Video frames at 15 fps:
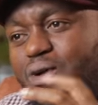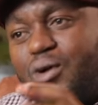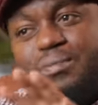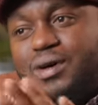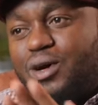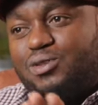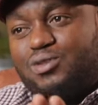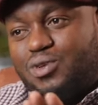No,
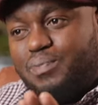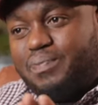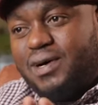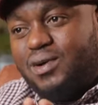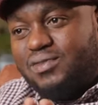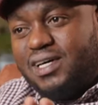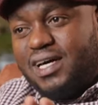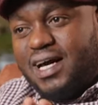me, I was not
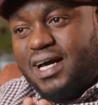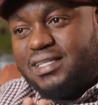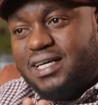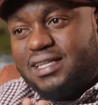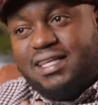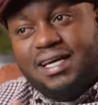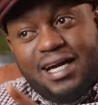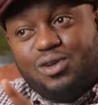part of the guys.
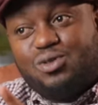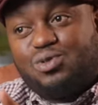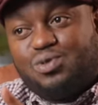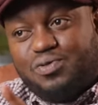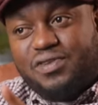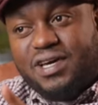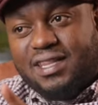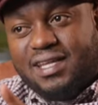I think I used
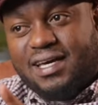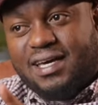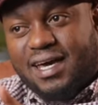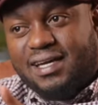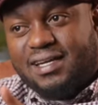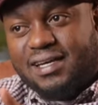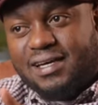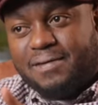to fear the
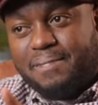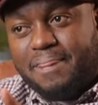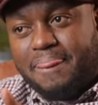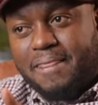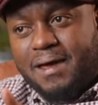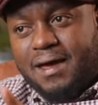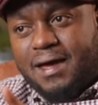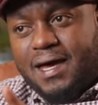
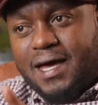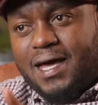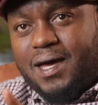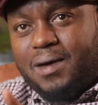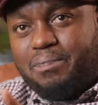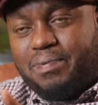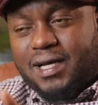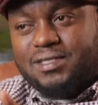cane.
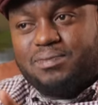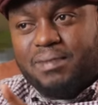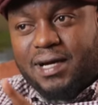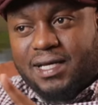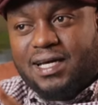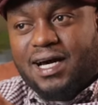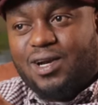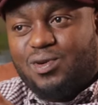Plus,
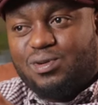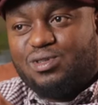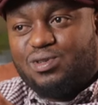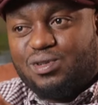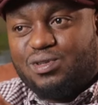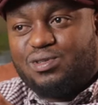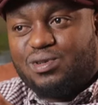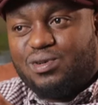my dad was
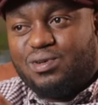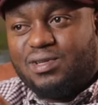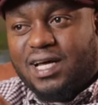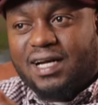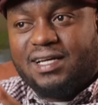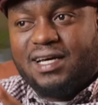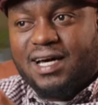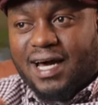also
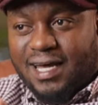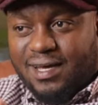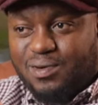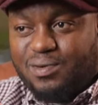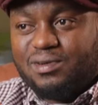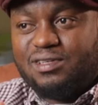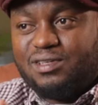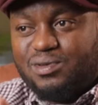that guy.
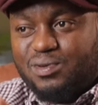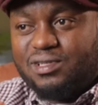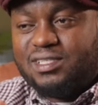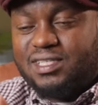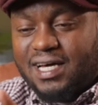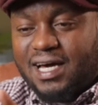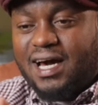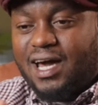Or he
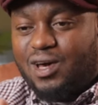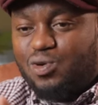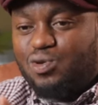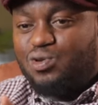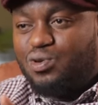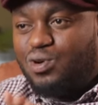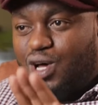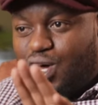was the guy
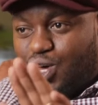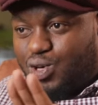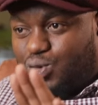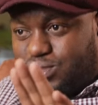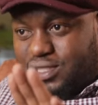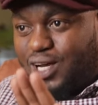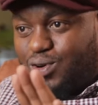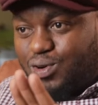who
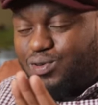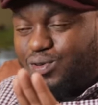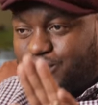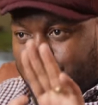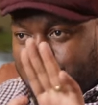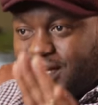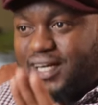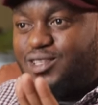used a lot of
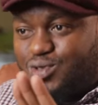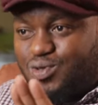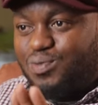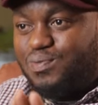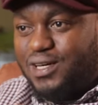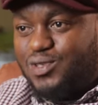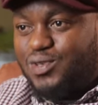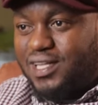threats
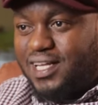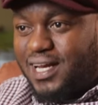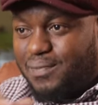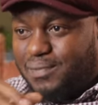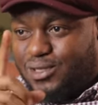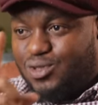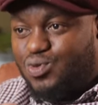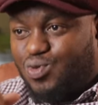to make sure that
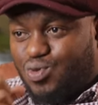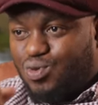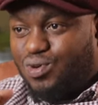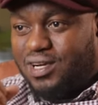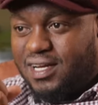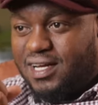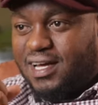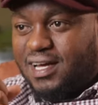I'm in
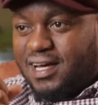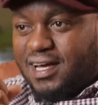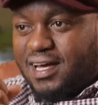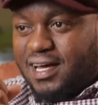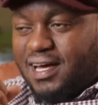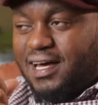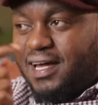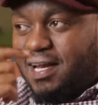school.
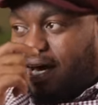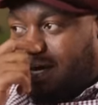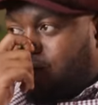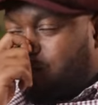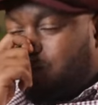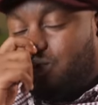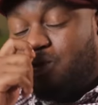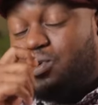
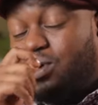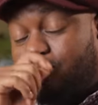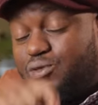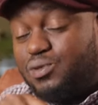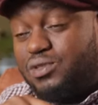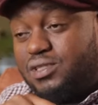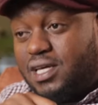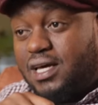Like, you know, you have
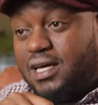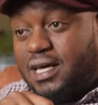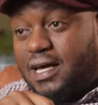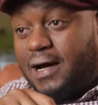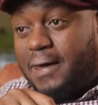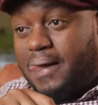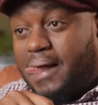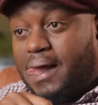to stay
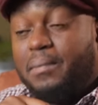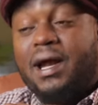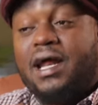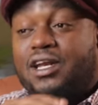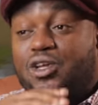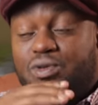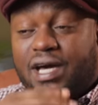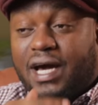here. But
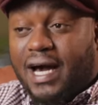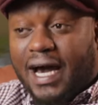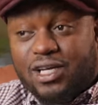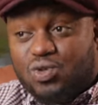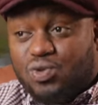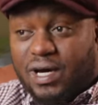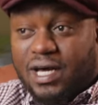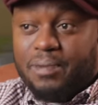I knew the
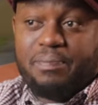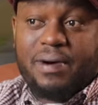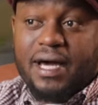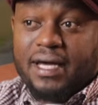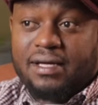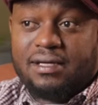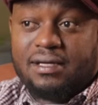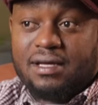guys were
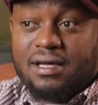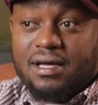heparing.